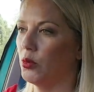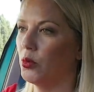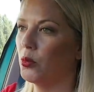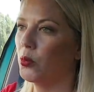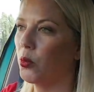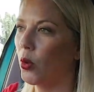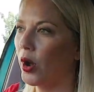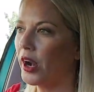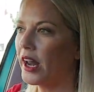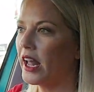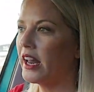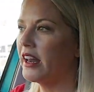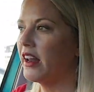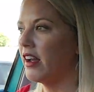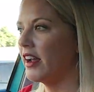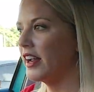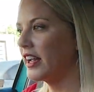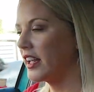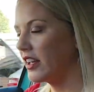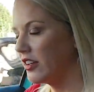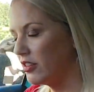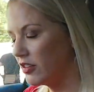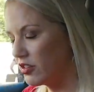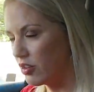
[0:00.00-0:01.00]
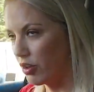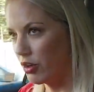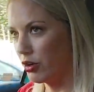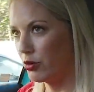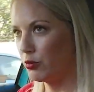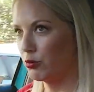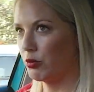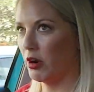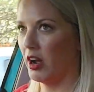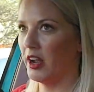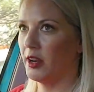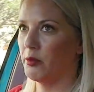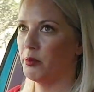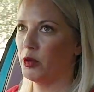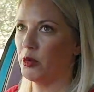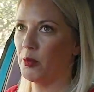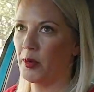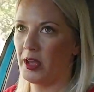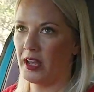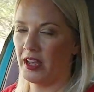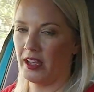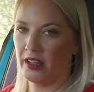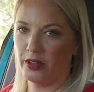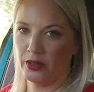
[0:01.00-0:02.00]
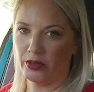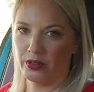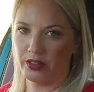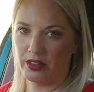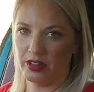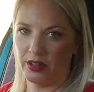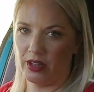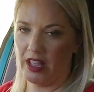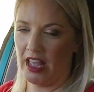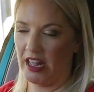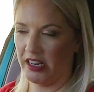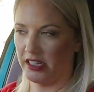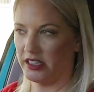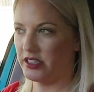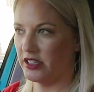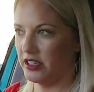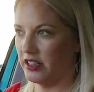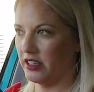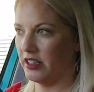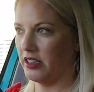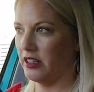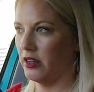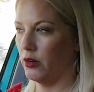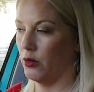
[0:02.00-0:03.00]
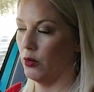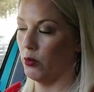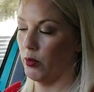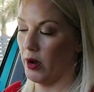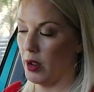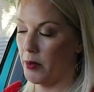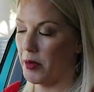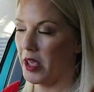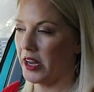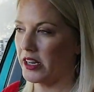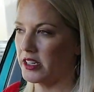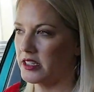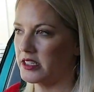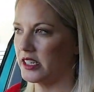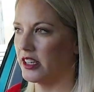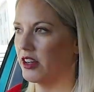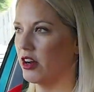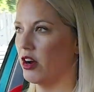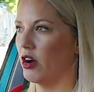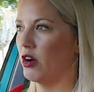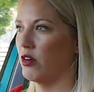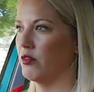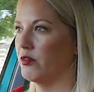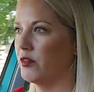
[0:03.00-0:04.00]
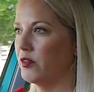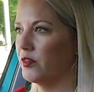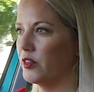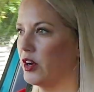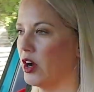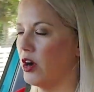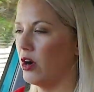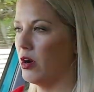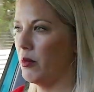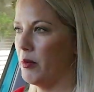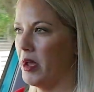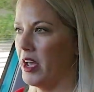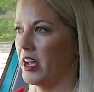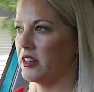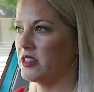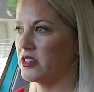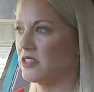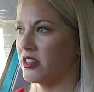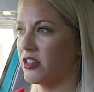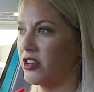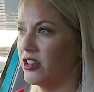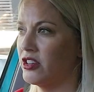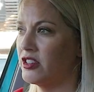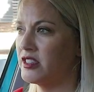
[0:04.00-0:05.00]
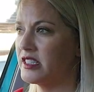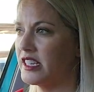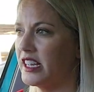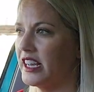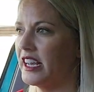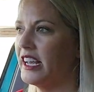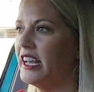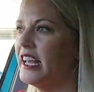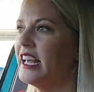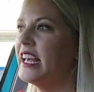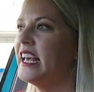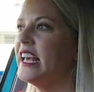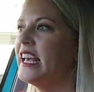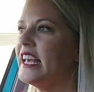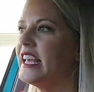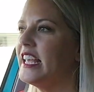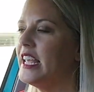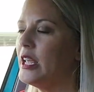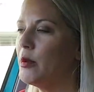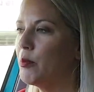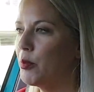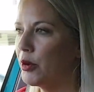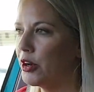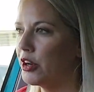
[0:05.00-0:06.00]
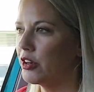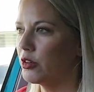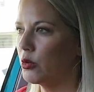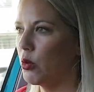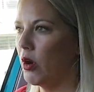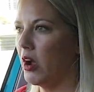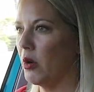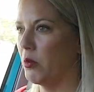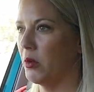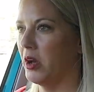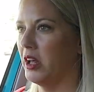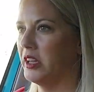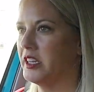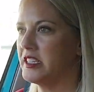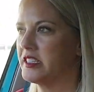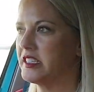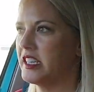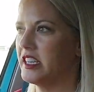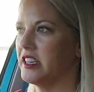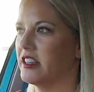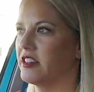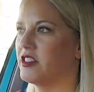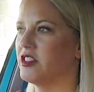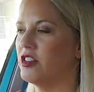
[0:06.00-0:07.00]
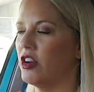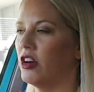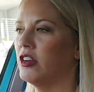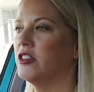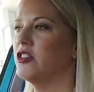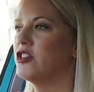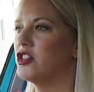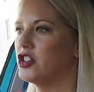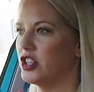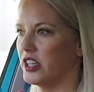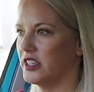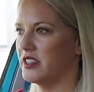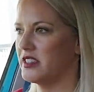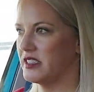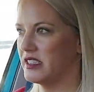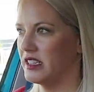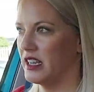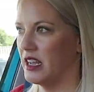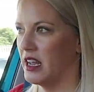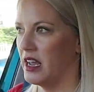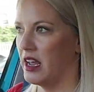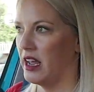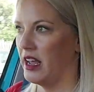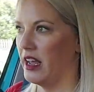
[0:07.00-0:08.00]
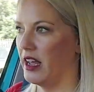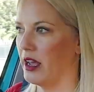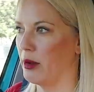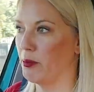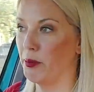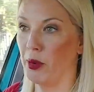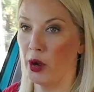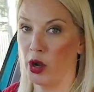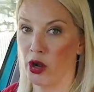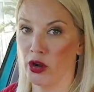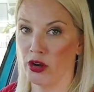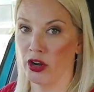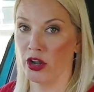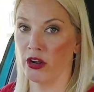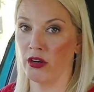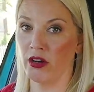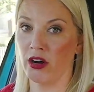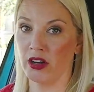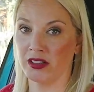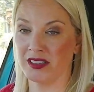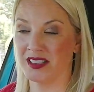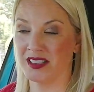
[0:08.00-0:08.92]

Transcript: what I like, so Ryan Bube, who's the editor or web editor of carmag.co.za, he put it quite well, and he said it's not just a Polo on